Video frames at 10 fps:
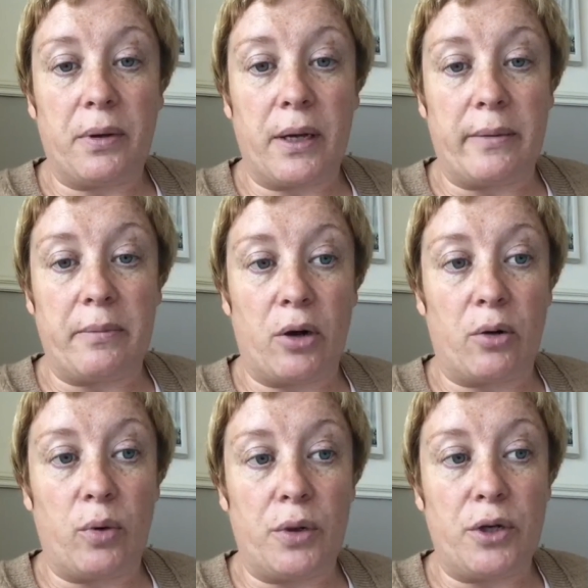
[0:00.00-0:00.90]
or
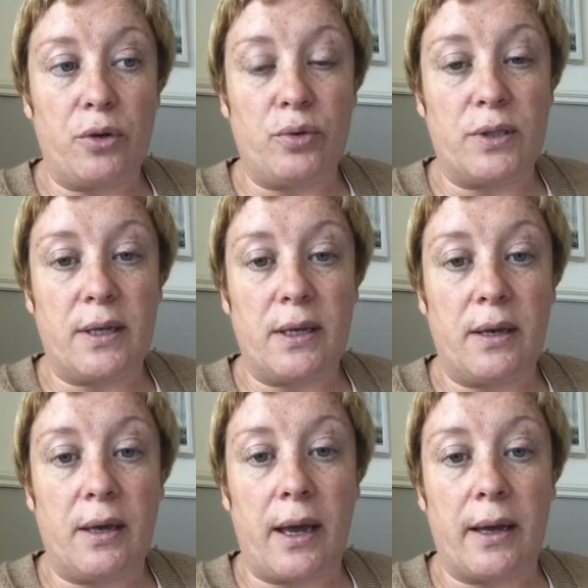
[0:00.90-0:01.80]
when you
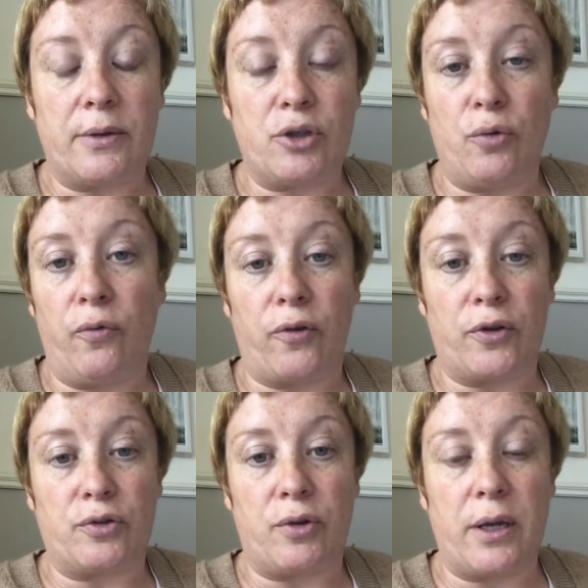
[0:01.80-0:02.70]
see 2
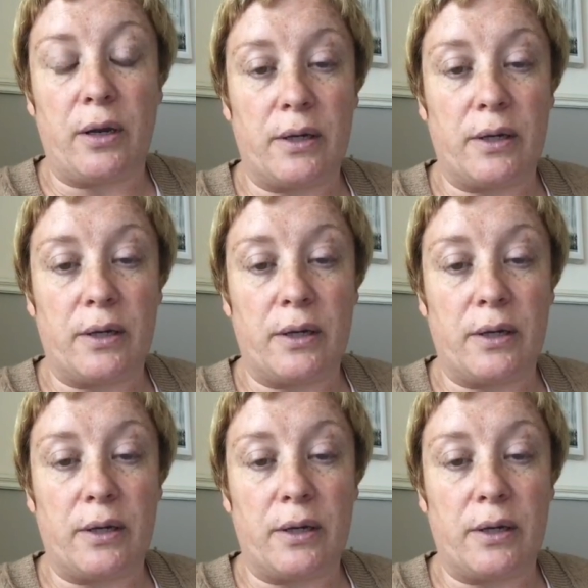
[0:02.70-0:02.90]
for 3,